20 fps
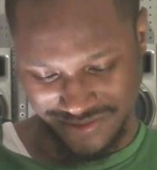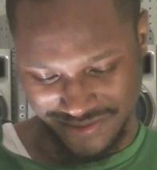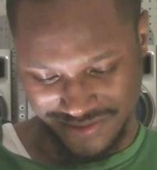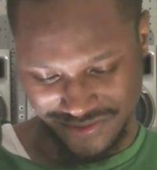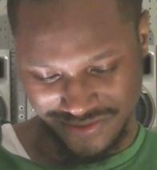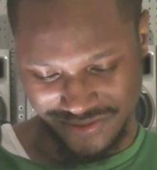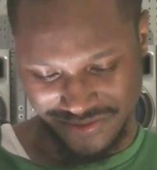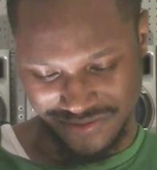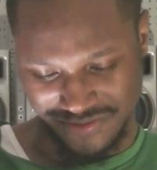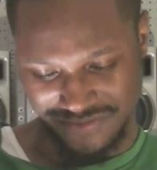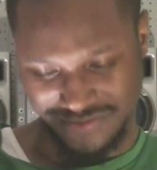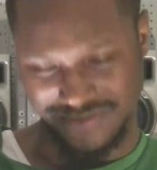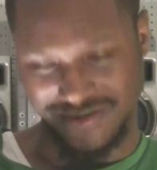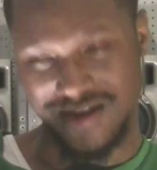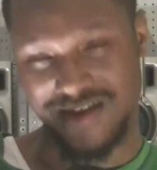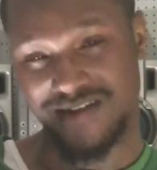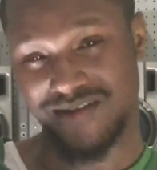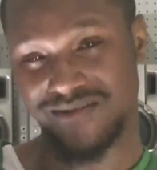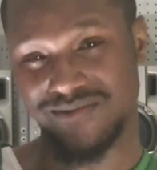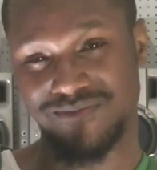So
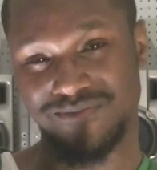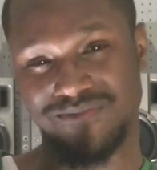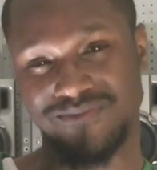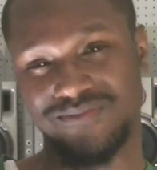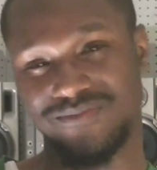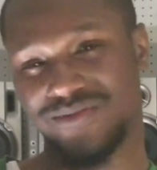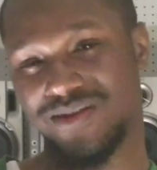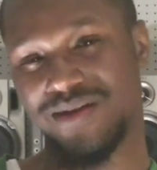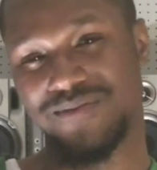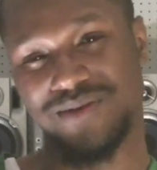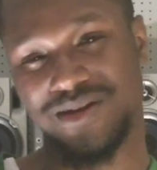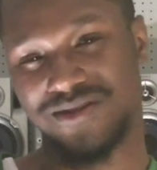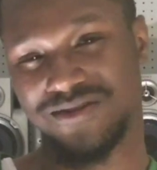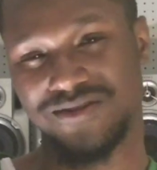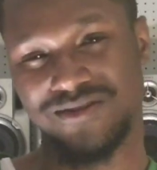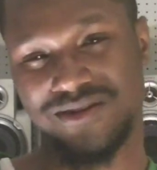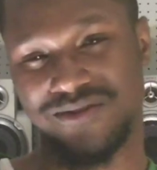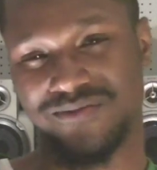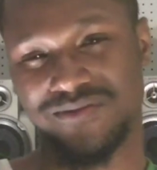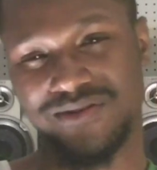that
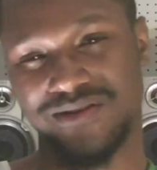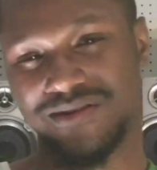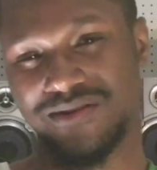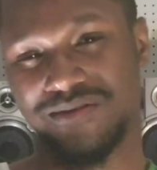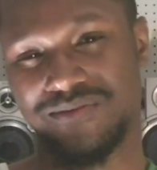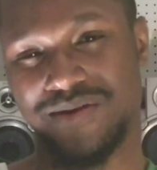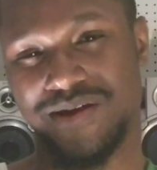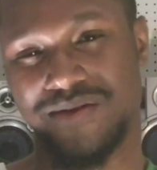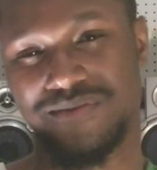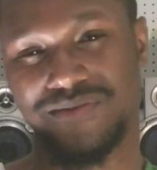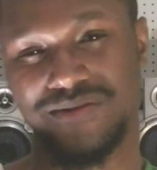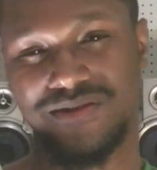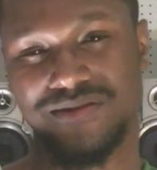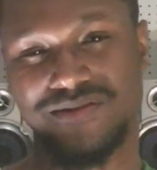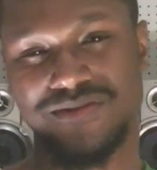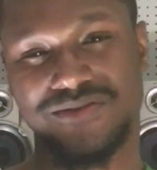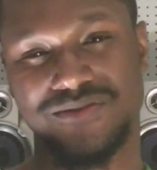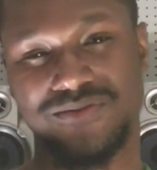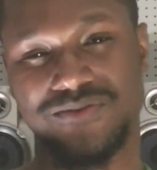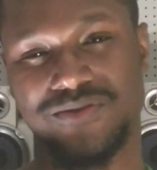match never ended up happening.
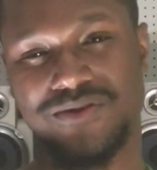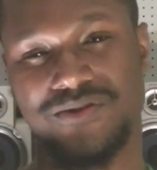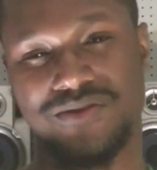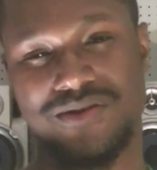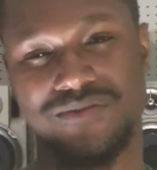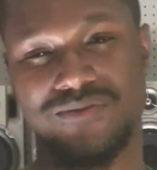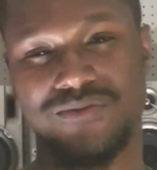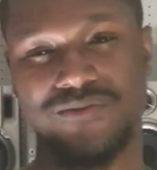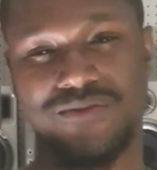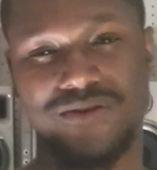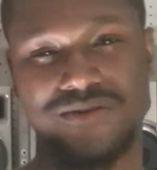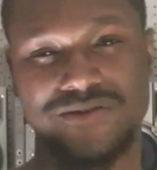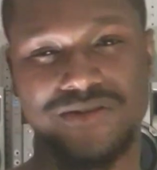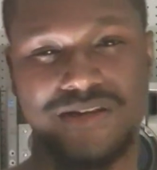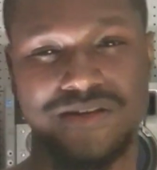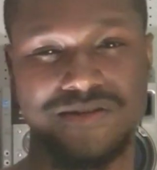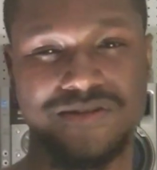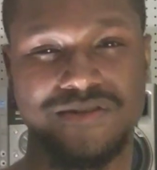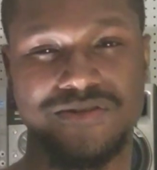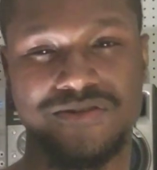So we don't have a Raw
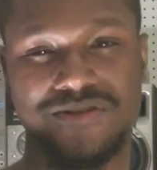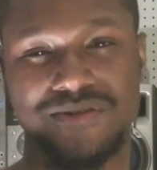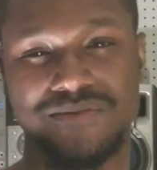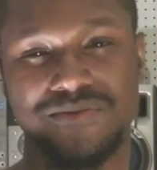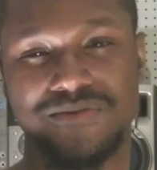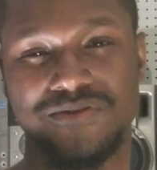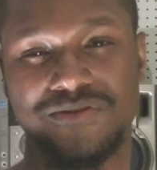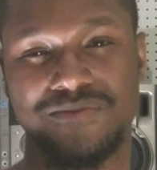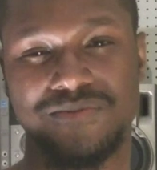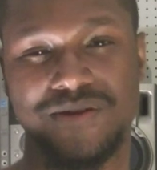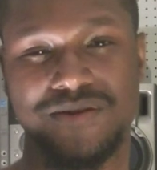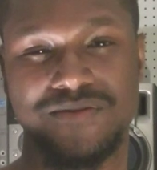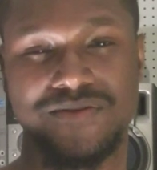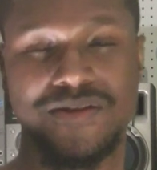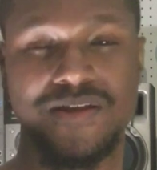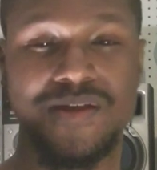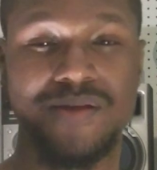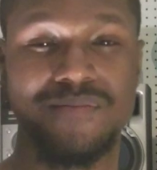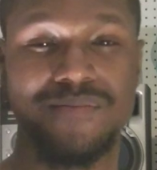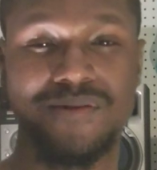Tag Team Championship match.
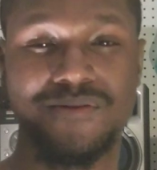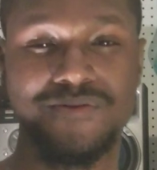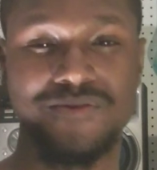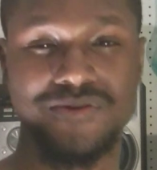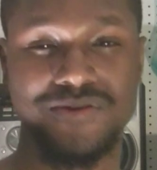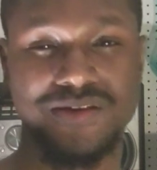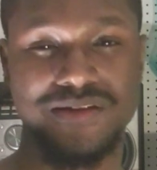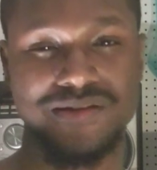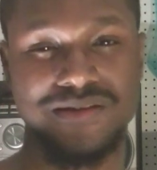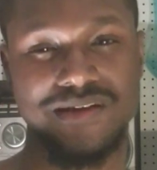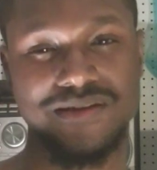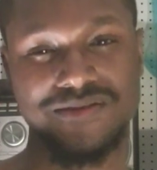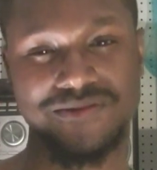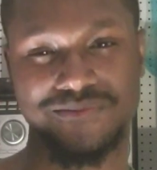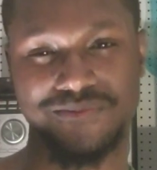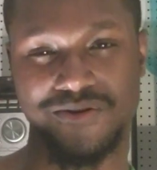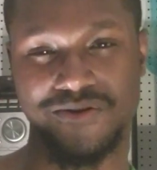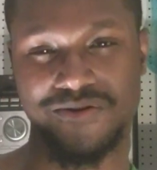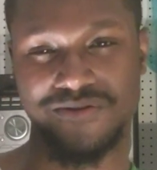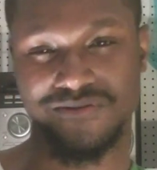Maybe we'll get that
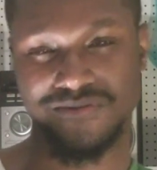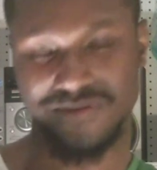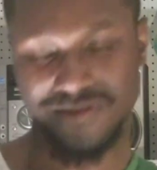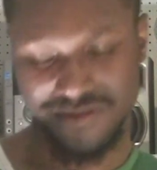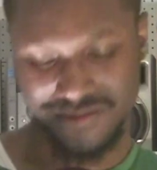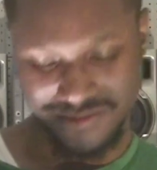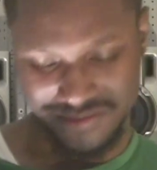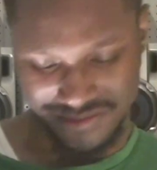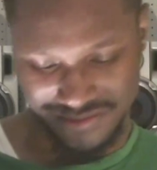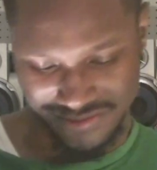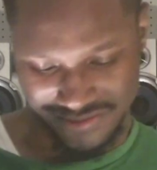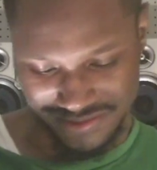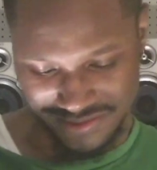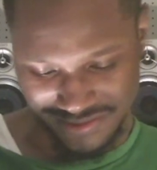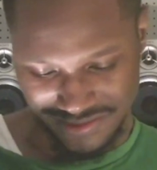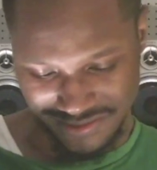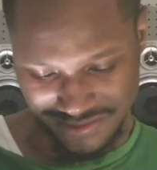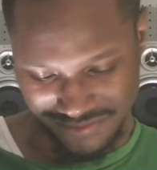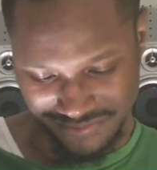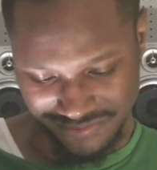tomorrow. It just
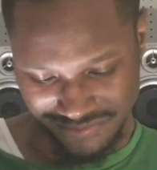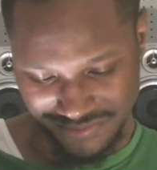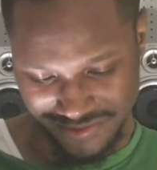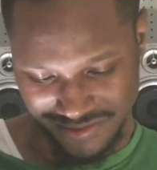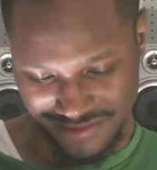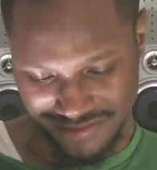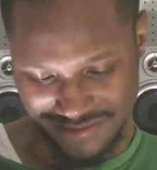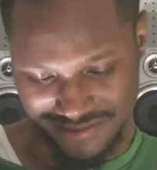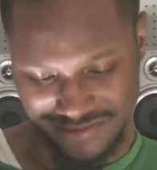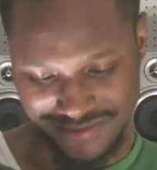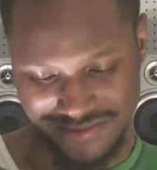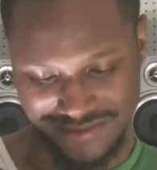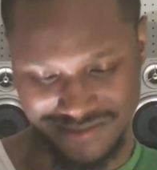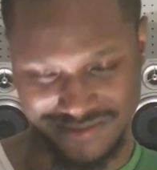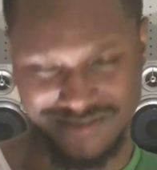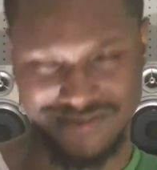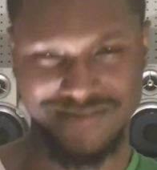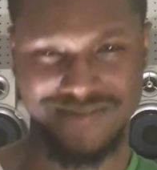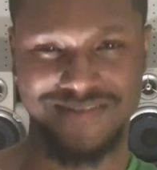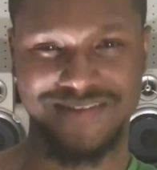ended up being a
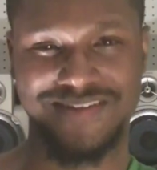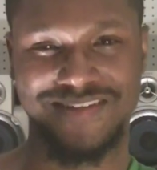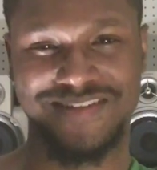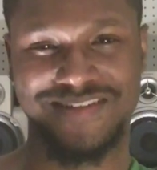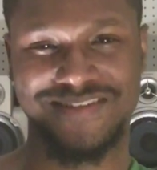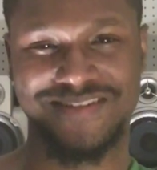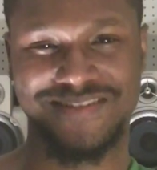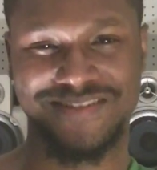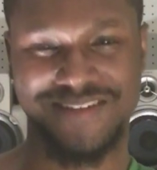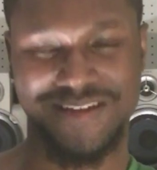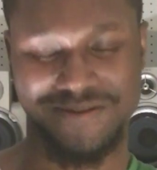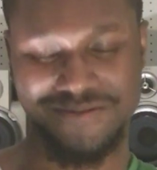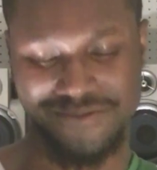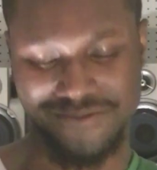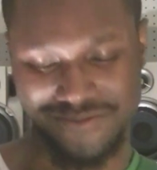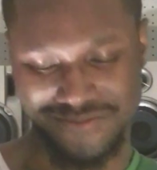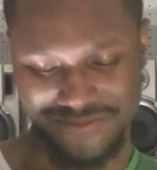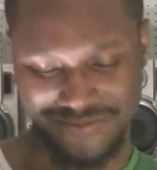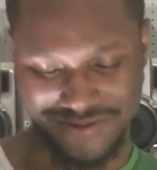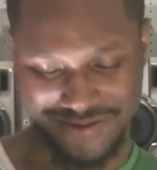silly
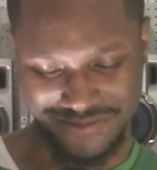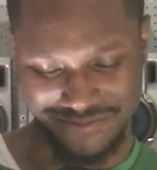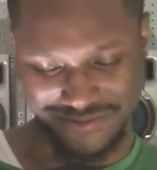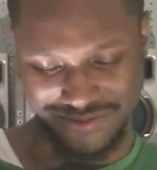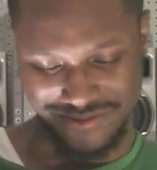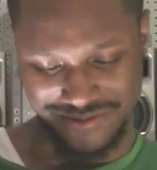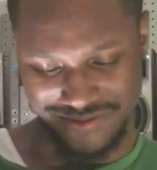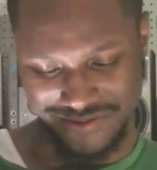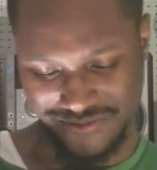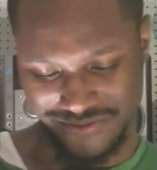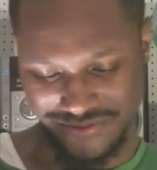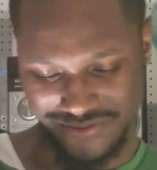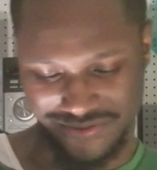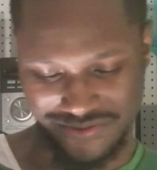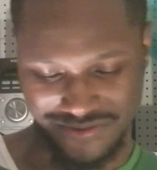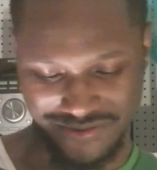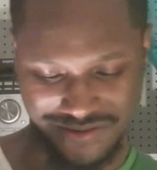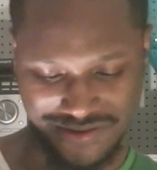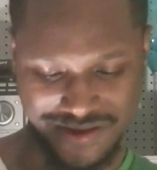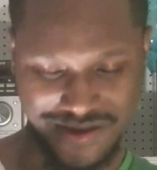stable with everything going
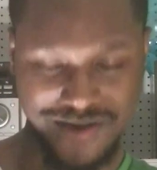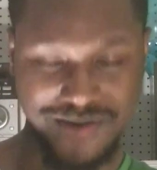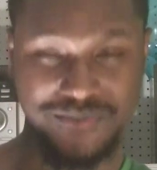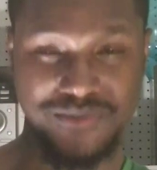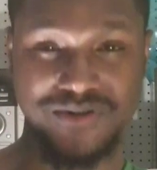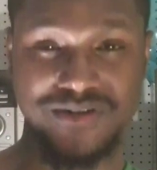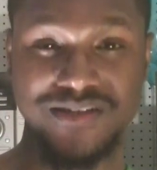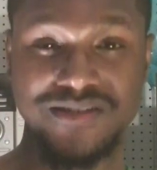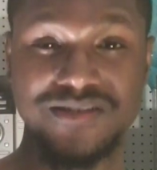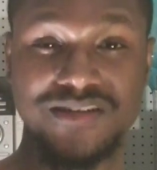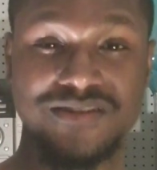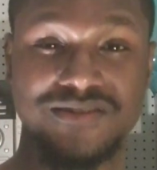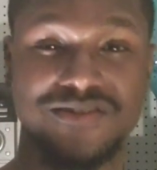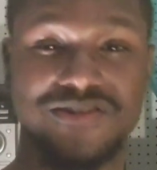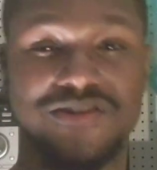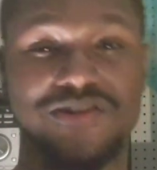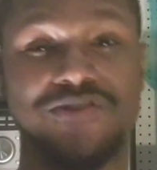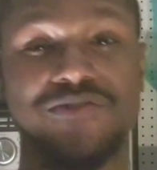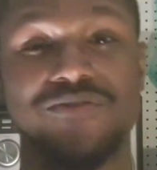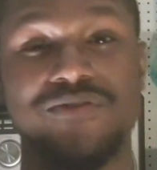on. But let's get to
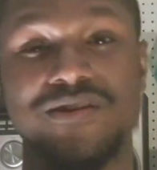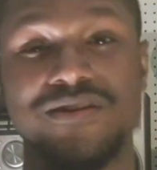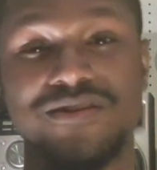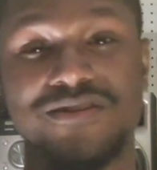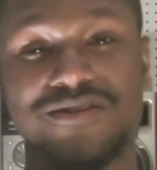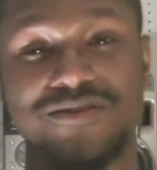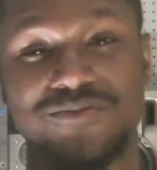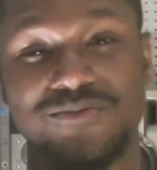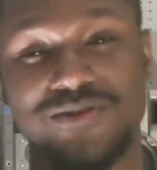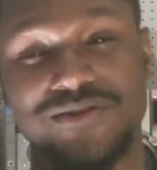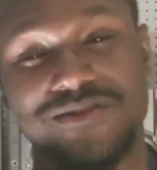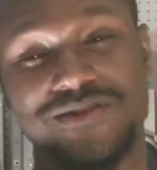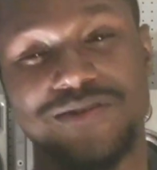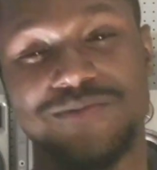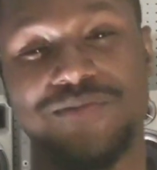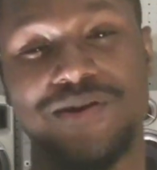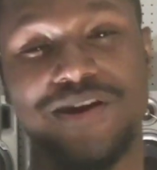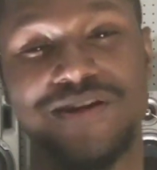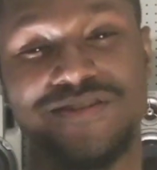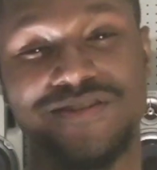the greatest
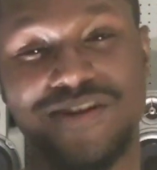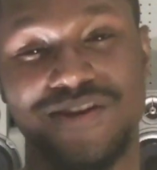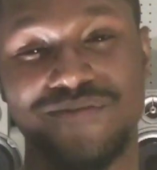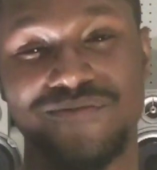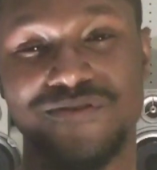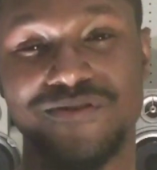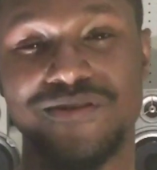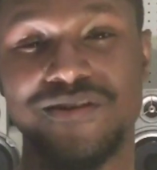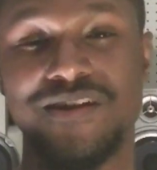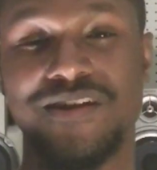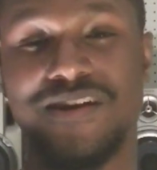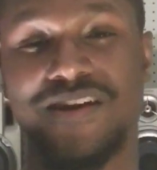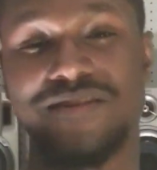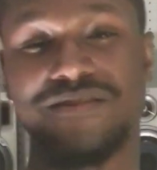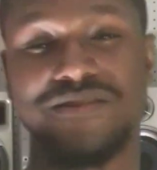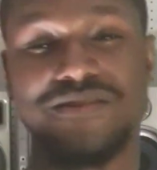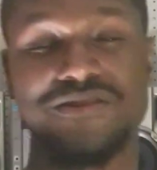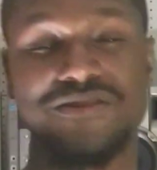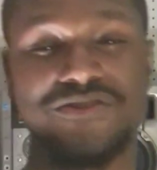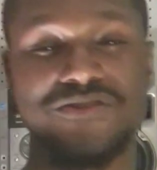wrestling match ever. I
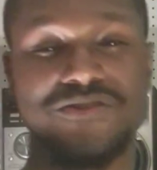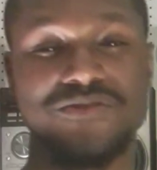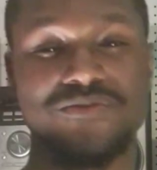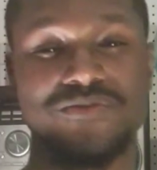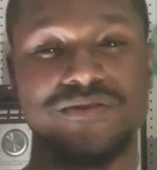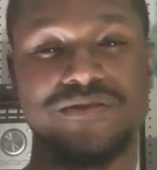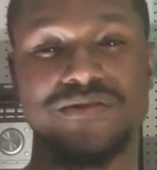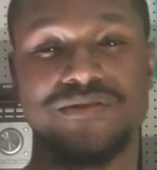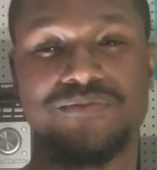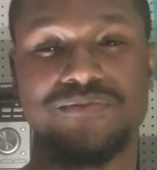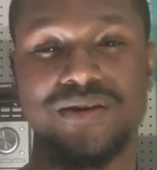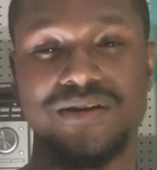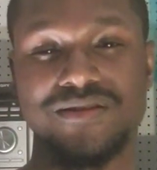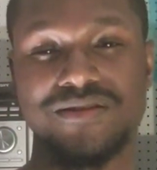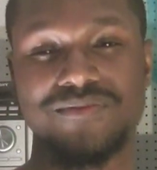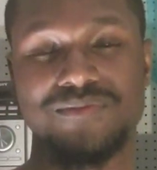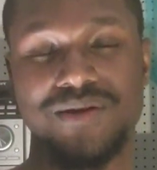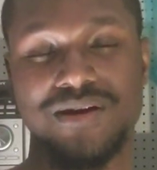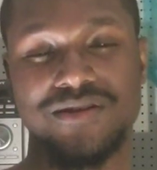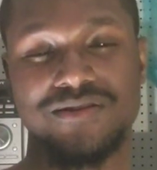think this is one of the
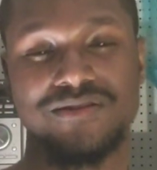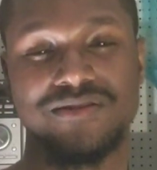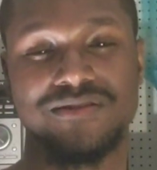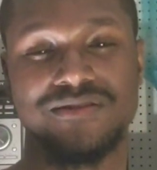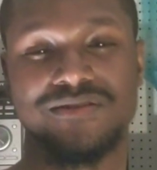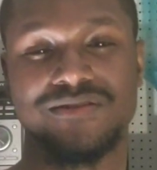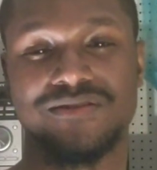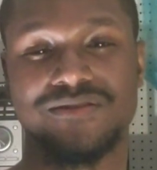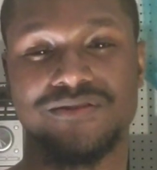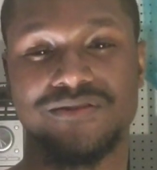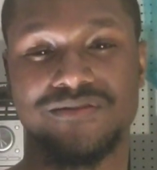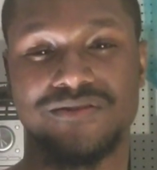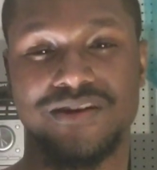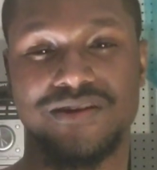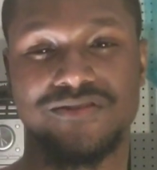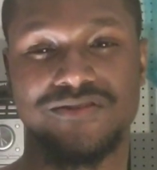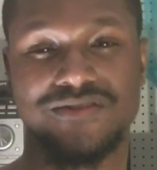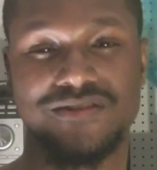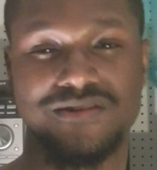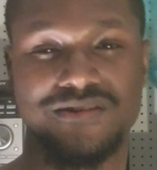best matches
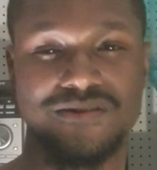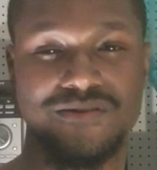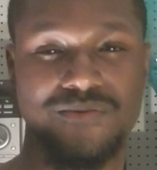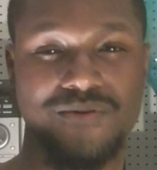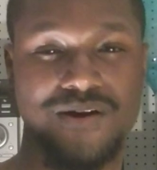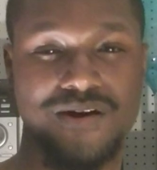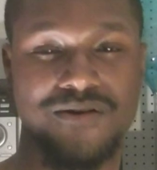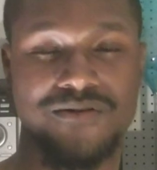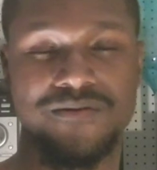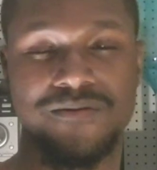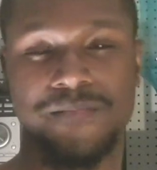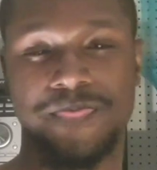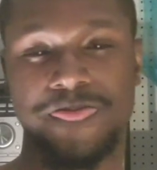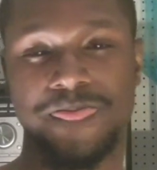I've seen in a while.